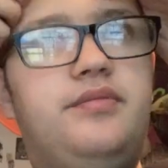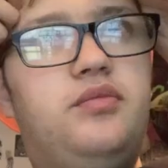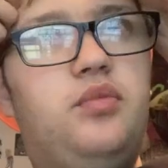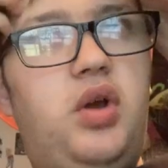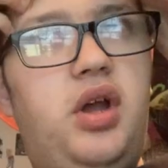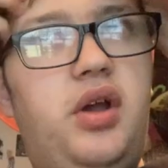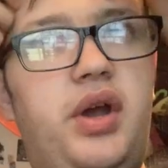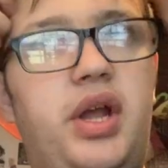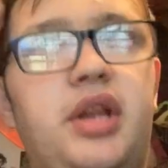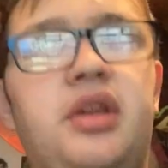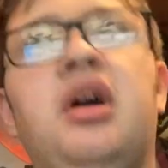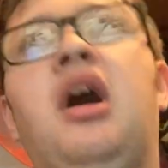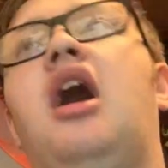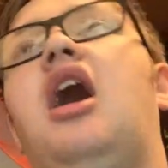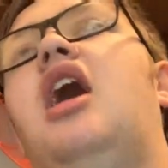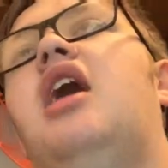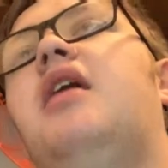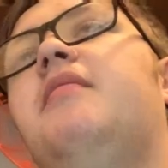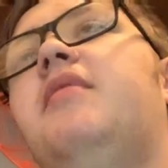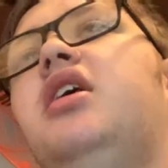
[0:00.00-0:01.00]
really,
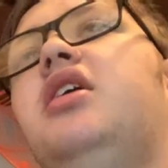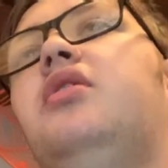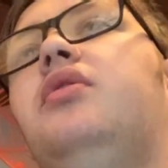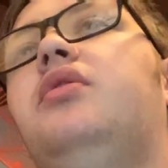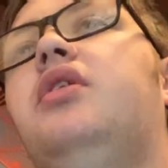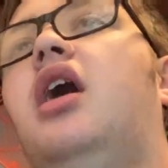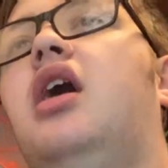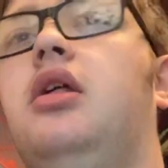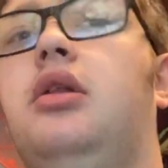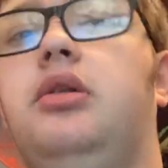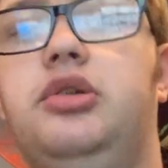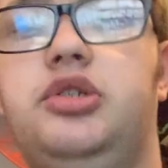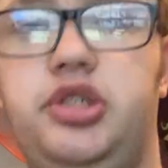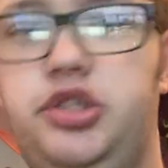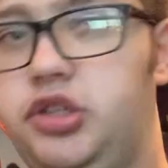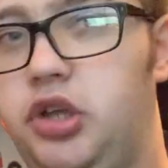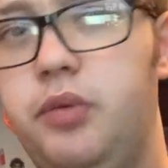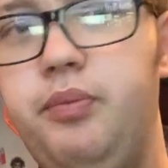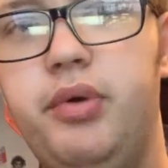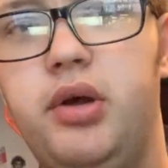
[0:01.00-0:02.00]
Tommy, who got it
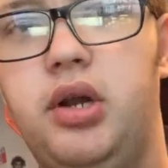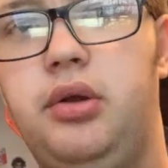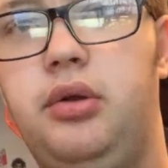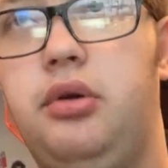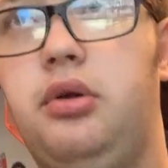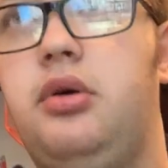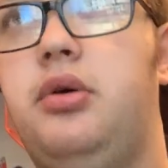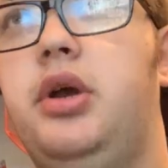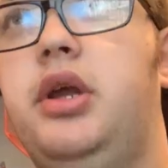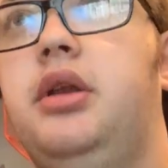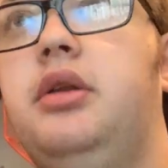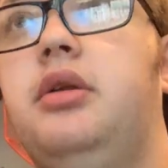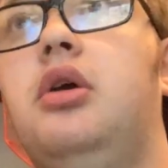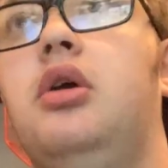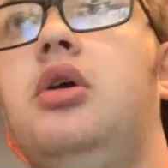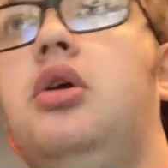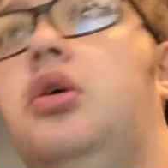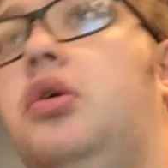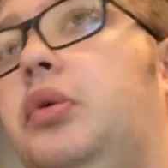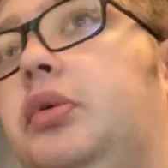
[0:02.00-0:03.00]
super annoying,
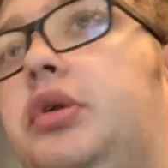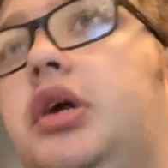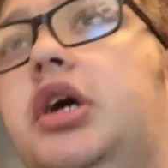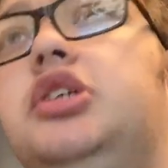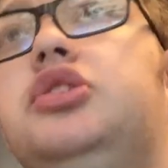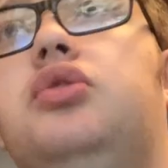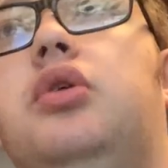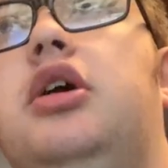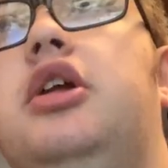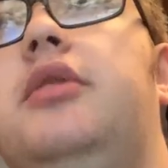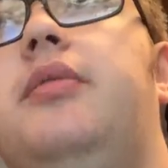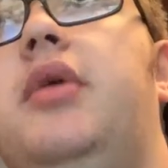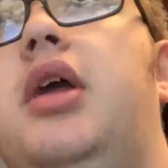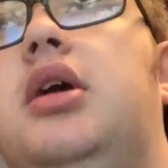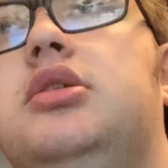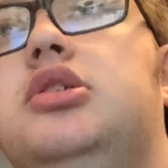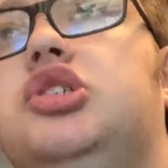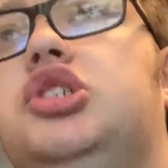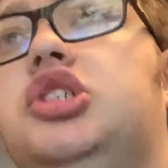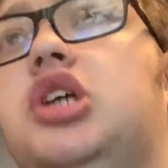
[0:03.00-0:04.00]
who doesn't want to be
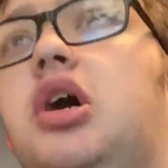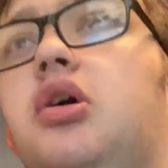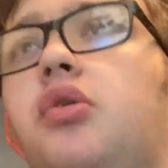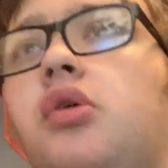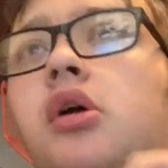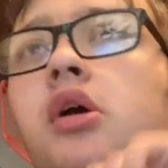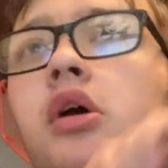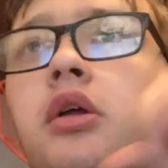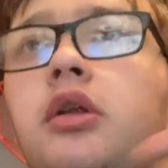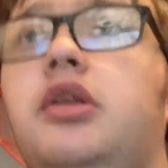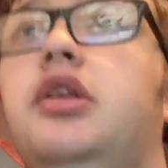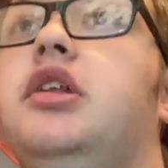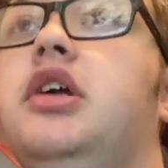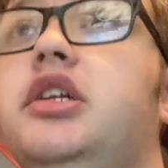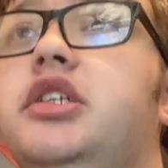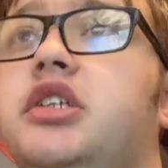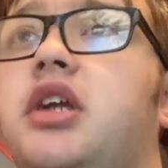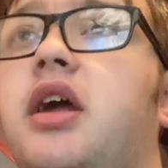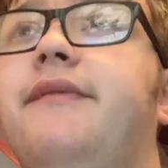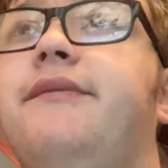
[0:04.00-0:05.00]
on the show, she
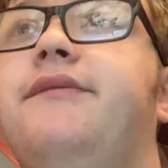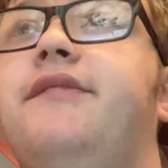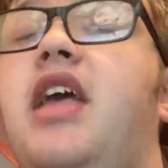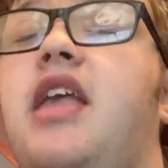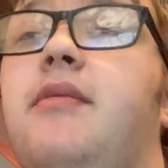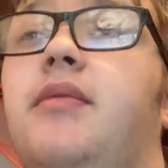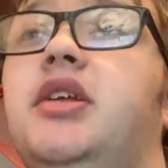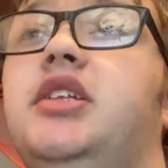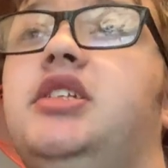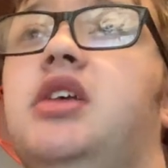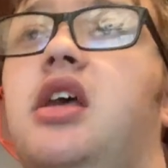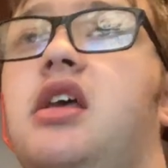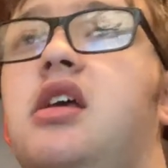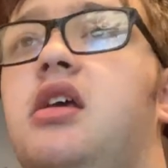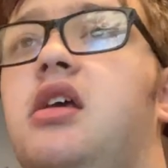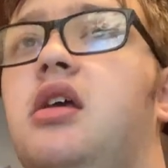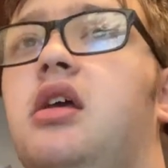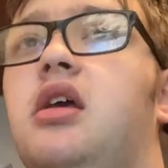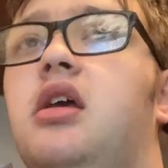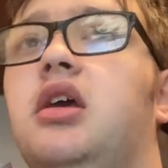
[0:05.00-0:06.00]
does become famous.
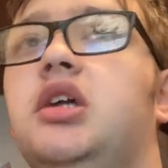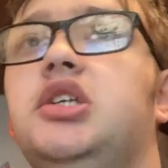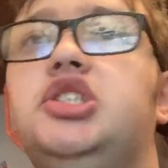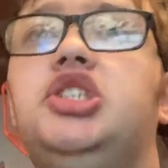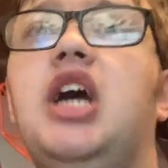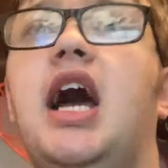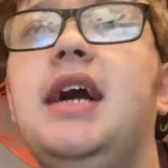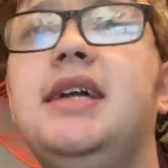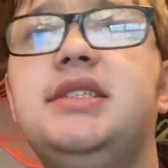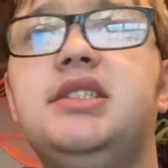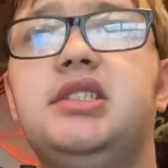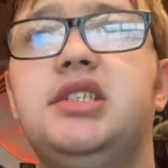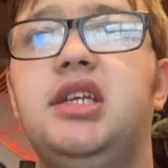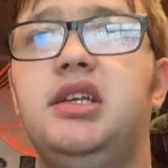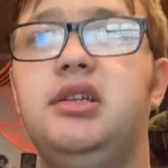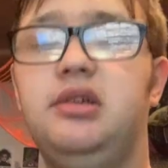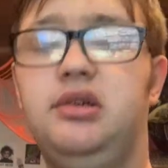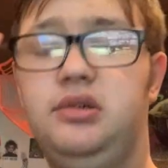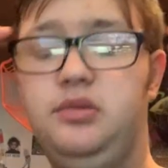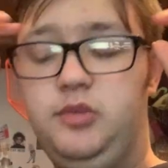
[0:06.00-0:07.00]

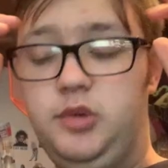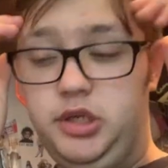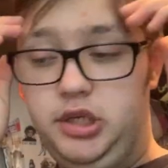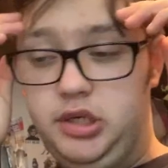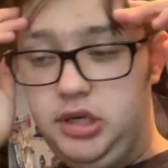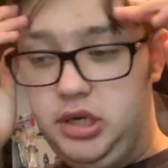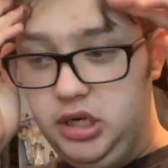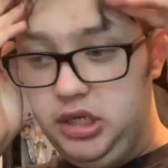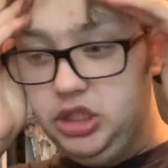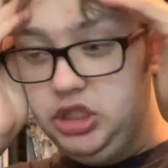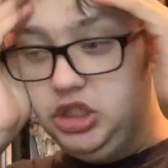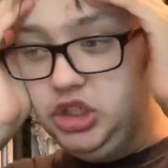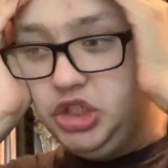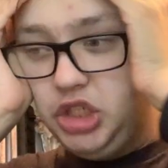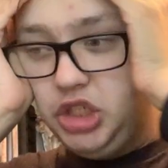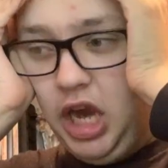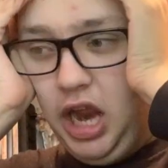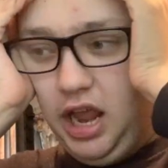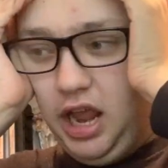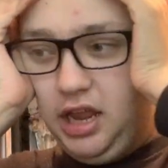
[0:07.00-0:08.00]
Jackson, oh my god,
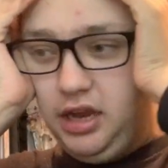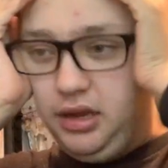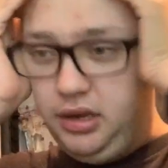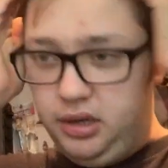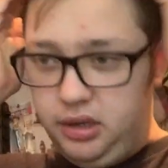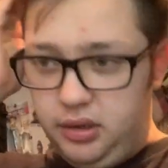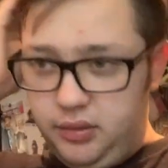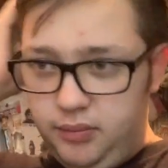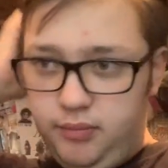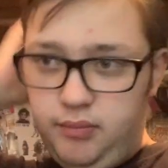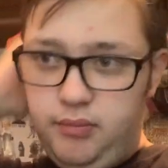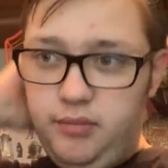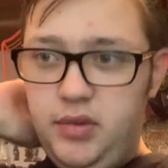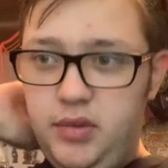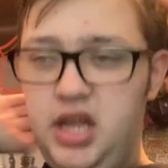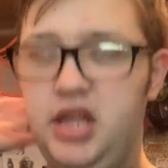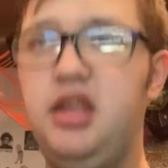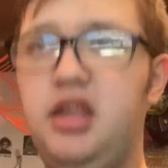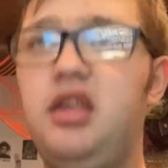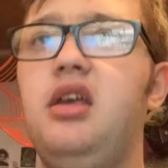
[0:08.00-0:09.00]
Jack,
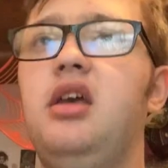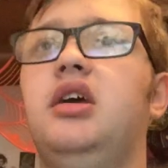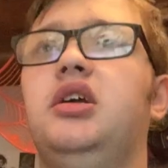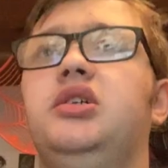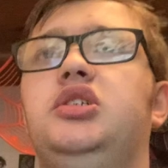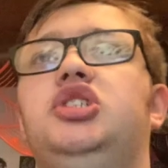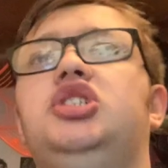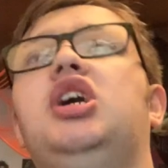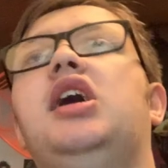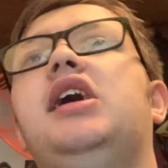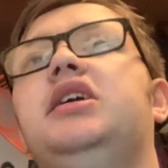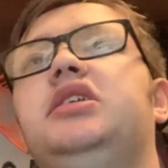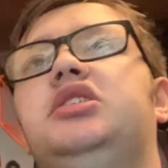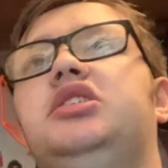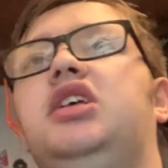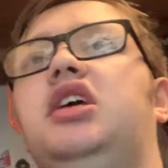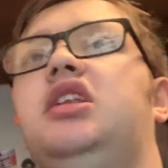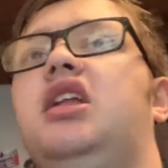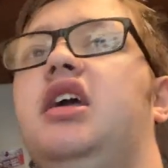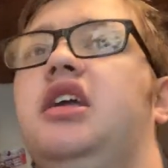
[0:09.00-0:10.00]
like,
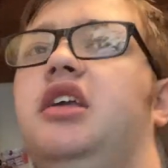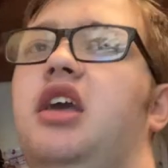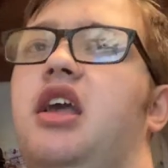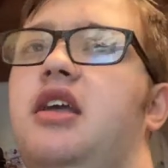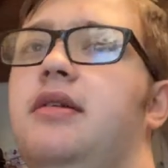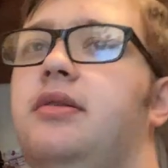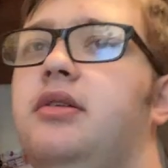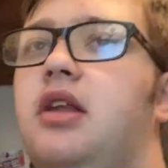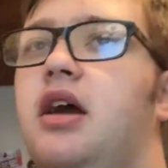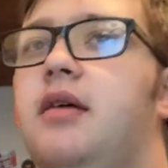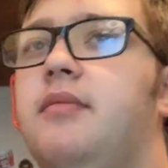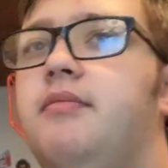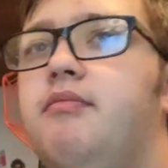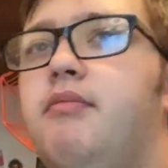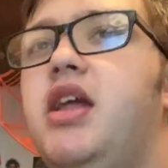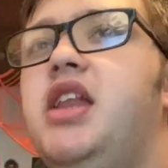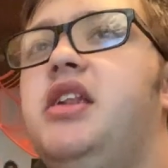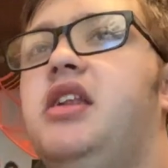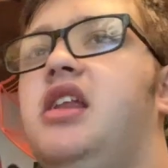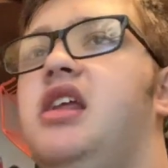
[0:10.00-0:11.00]
Jackson, aka the
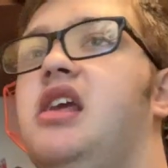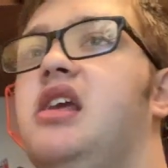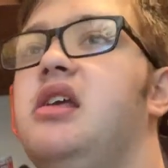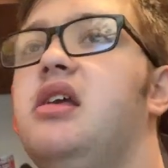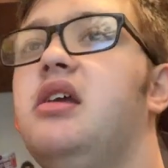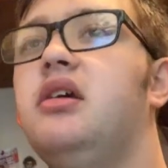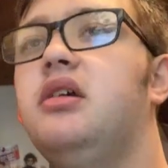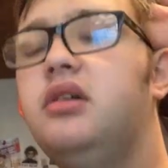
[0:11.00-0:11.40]
Mickey,